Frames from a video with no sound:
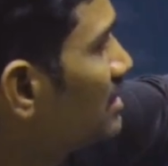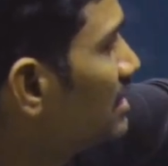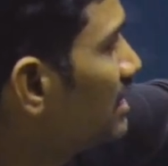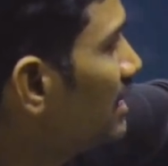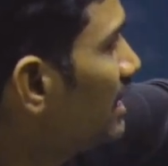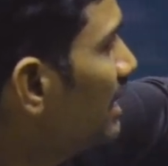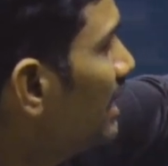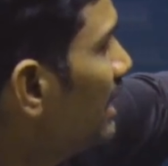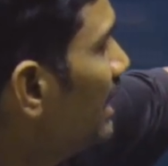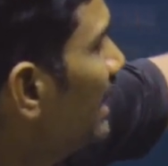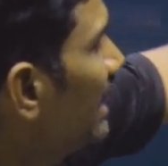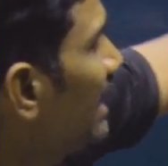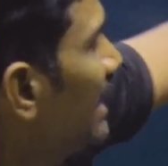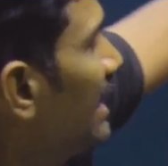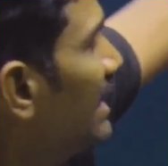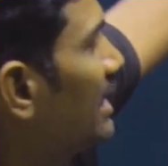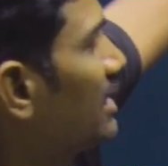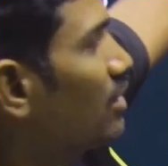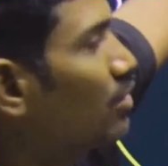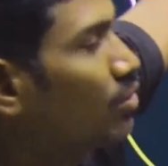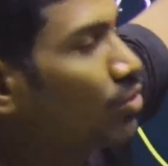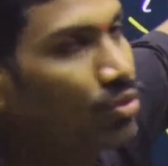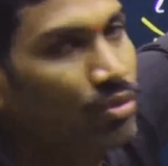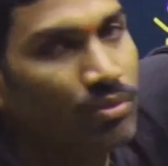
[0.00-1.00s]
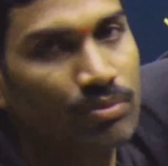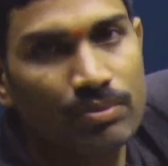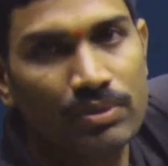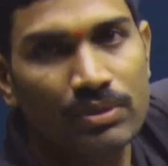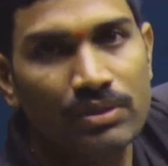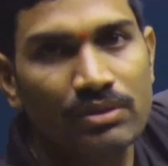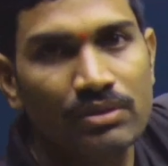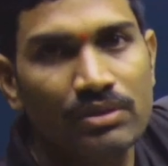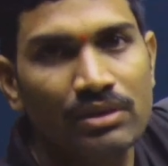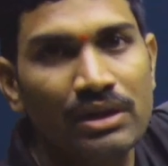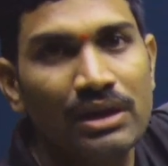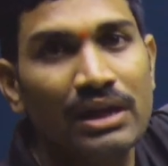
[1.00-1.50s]
the head group.
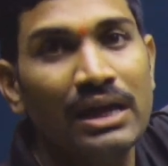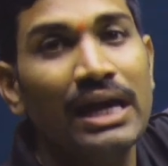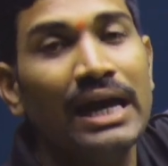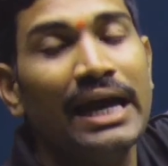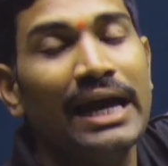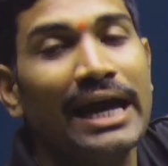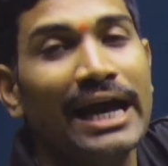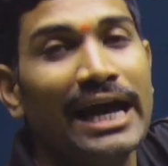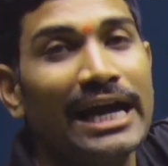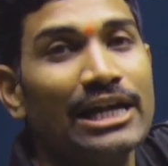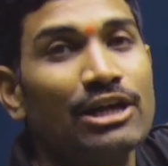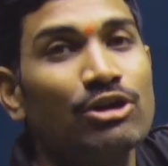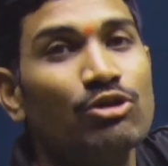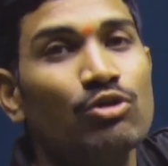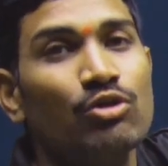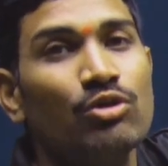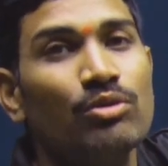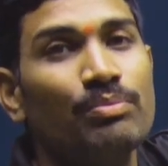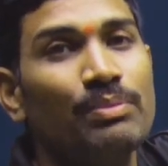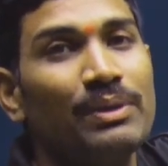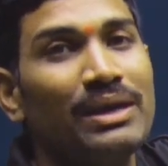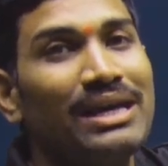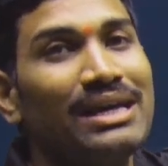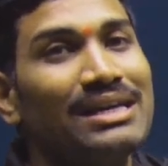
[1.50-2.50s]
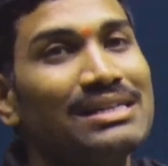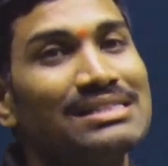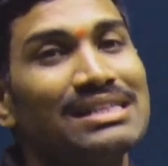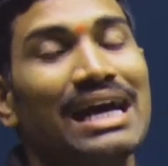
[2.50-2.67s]
Head group is